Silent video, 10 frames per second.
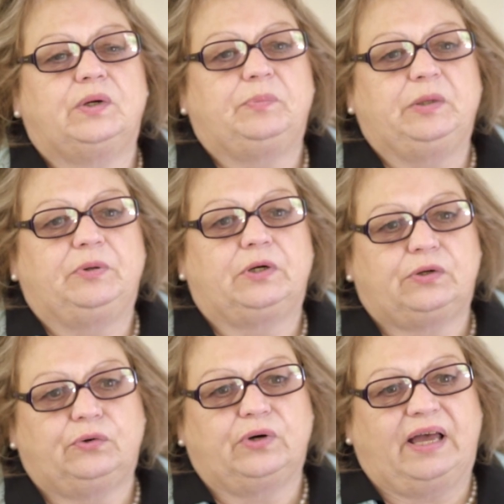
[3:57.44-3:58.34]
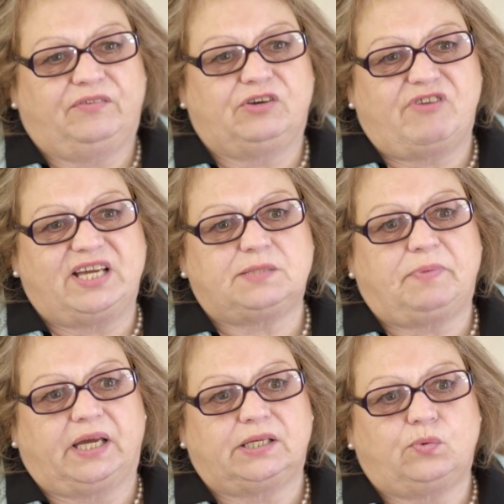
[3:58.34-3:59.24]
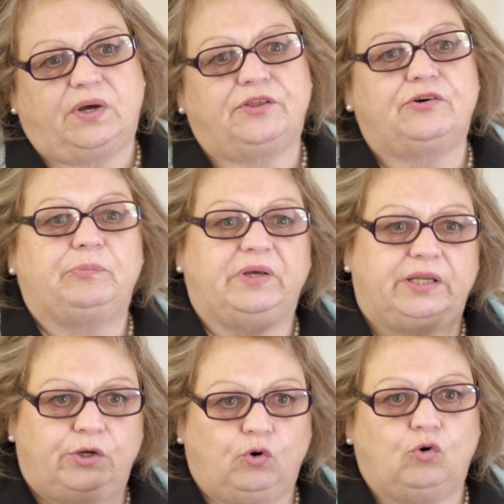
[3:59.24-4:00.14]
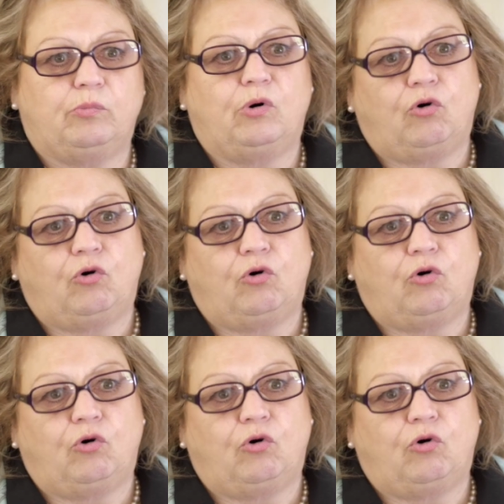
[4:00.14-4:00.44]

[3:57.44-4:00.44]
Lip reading: when people are having respite, whether it be in home